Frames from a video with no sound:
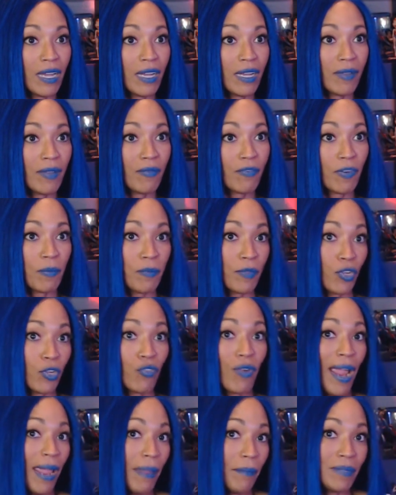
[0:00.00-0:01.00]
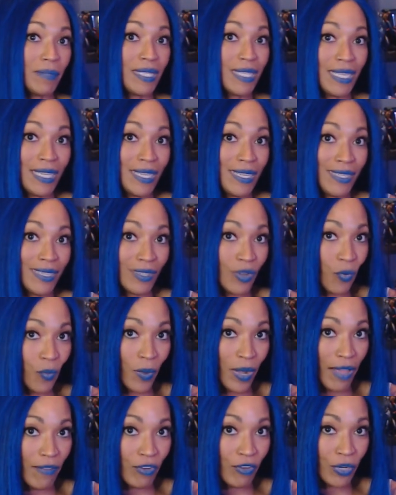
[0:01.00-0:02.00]
from the crime scene or
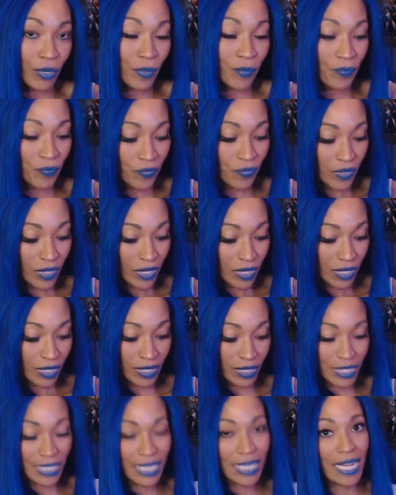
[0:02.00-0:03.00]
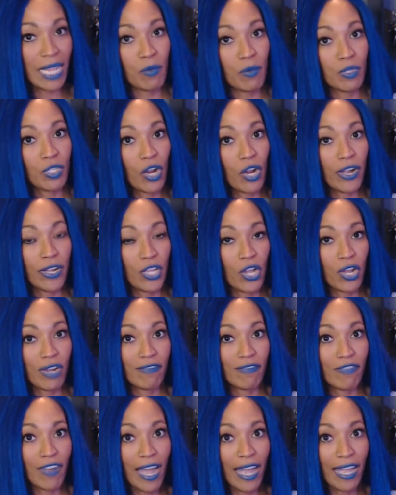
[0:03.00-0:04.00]
whatever. His DNA was already on
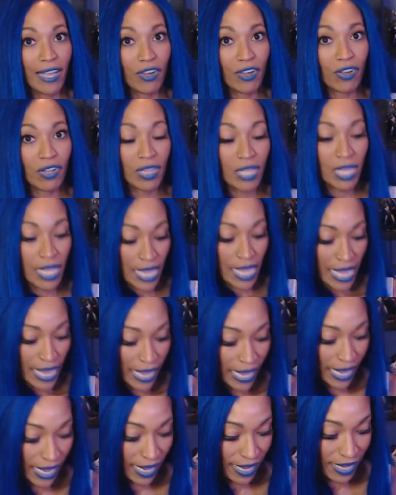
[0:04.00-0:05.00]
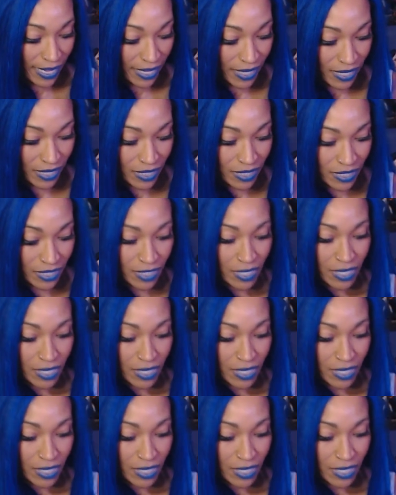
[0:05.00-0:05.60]
file, and